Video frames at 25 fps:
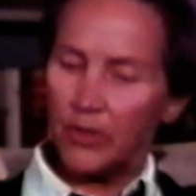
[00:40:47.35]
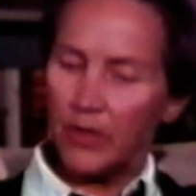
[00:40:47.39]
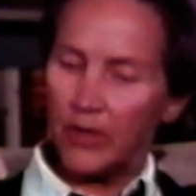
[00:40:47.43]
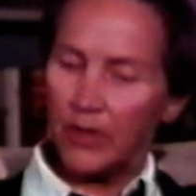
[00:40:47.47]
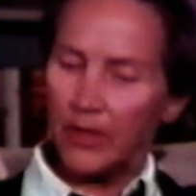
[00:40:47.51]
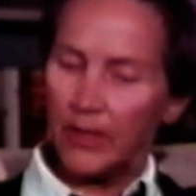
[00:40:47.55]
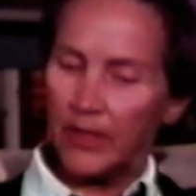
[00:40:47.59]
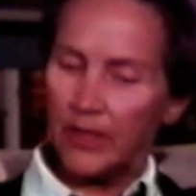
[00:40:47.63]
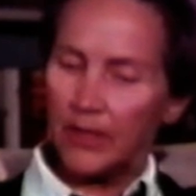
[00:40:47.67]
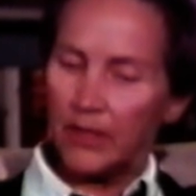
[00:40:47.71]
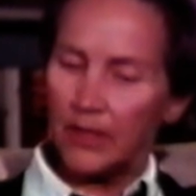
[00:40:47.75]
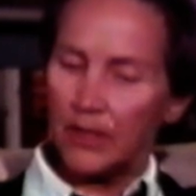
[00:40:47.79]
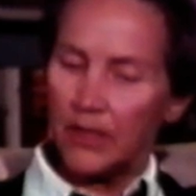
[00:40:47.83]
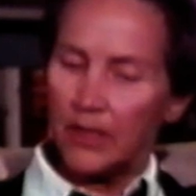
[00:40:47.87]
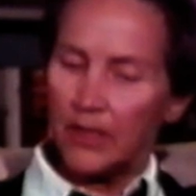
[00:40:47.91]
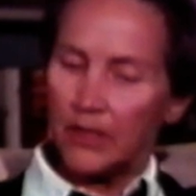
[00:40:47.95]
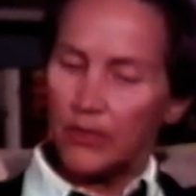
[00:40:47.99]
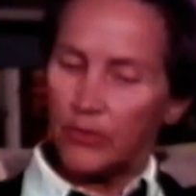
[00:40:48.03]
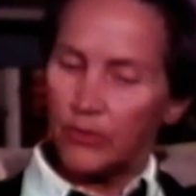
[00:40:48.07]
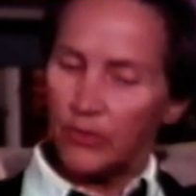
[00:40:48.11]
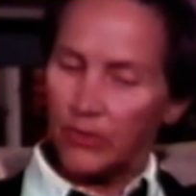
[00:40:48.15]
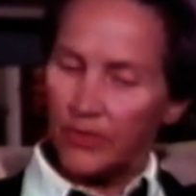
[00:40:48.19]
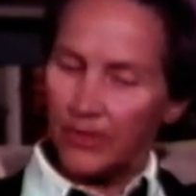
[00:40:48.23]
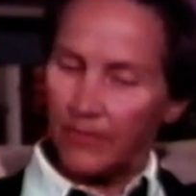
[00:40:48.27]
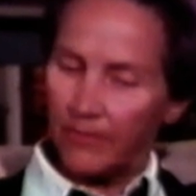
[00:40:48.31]
And do you
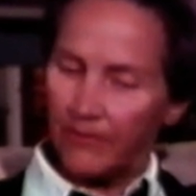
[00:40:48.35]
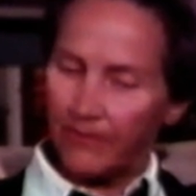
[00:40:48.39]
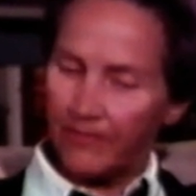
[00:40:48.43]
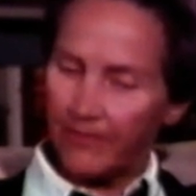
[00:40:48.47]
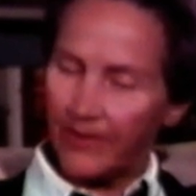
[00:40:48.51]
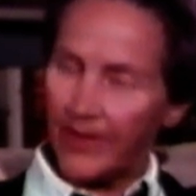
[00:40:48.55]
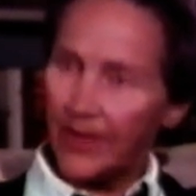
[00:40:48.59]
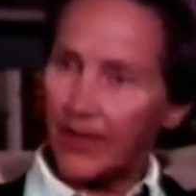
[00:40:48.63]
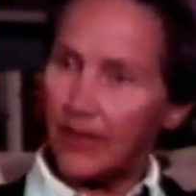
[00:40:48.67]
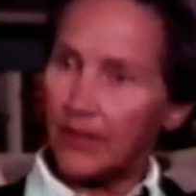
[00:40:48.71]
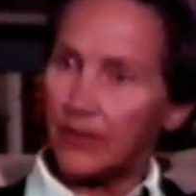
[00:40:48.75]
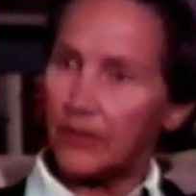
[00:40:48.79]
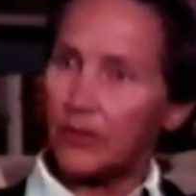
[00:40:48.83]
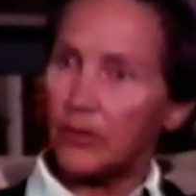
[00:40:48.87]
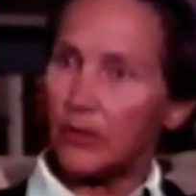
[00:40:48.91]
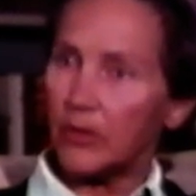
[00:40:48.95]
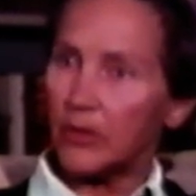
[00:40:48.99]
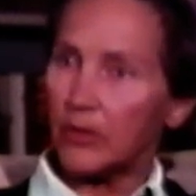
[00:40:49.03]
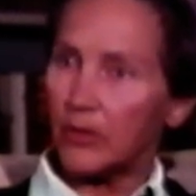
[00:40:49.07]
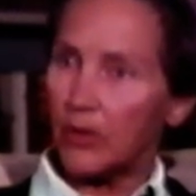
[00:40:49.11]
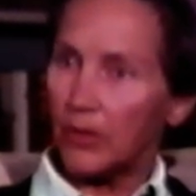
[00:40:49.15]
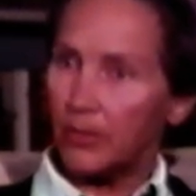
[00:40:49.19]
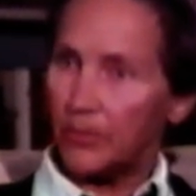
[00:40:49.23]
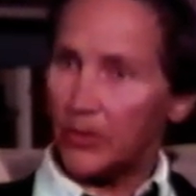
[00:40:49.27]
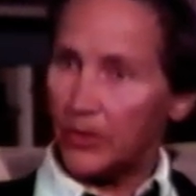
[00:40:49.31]
think there is
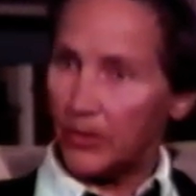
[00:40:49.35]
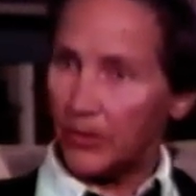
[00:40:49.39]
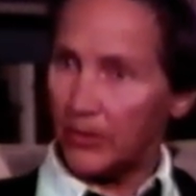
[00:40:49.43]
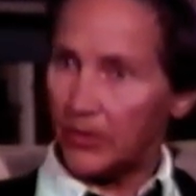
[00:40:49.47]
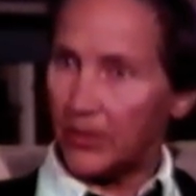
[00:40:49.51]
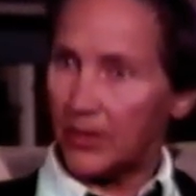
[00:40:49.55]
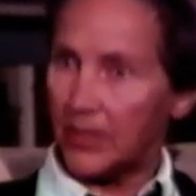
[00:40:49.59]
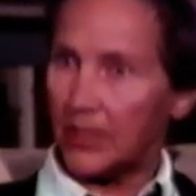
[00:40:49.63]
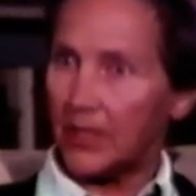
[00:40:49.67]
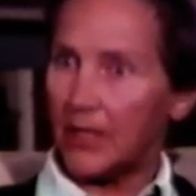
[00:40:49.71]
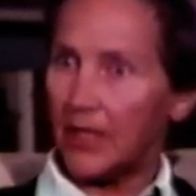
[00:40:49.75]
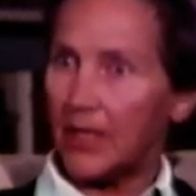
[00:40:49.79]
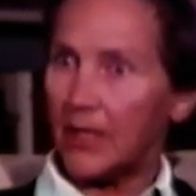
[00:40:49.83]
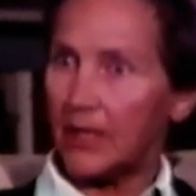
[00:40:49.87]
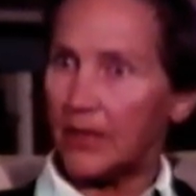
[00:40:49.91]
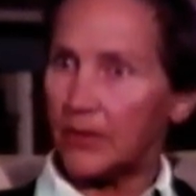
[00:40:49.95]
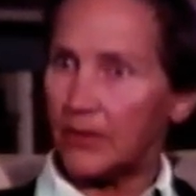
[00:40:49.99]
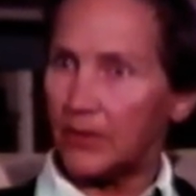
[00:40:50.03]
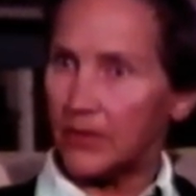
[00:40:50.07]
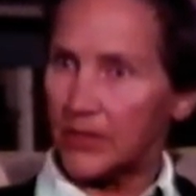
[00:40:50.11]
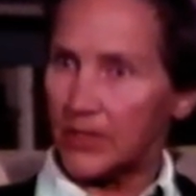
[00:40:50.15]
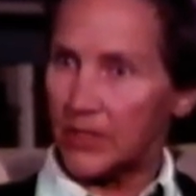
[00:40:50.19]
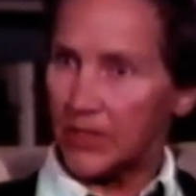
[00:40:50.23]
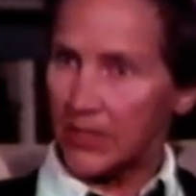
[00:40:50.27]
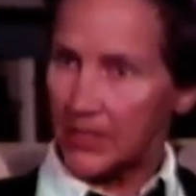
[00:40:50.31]
a probability of
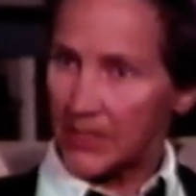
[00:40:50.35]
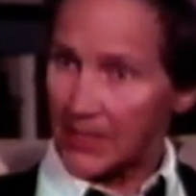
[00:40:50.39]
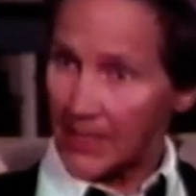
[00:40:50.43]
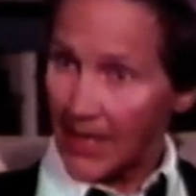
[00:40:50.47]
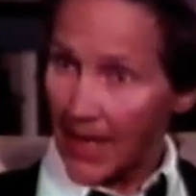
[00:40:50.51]
that?